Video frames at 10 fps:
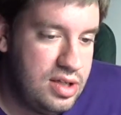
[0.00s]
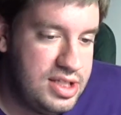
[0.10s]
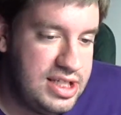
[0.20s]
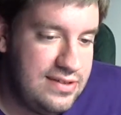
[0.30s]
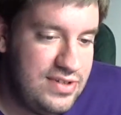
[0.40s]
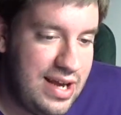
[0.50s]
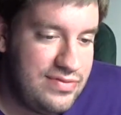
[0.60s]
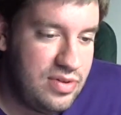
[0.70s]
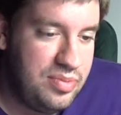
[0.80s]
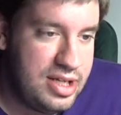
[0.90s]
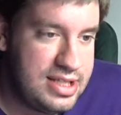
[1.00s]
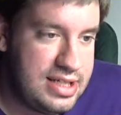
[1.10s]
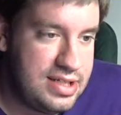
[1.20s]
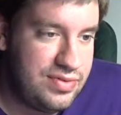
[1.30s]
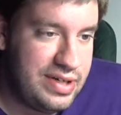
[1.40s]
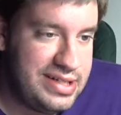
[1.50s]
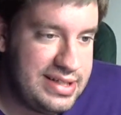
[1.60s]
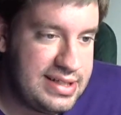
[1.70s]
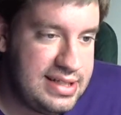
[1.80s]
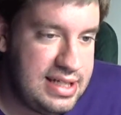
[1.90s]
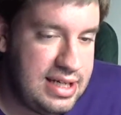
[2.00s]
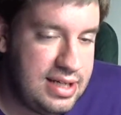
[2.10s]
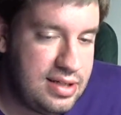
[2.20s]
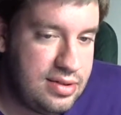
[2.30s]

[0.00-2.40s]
Steve Jobs for president, 2016.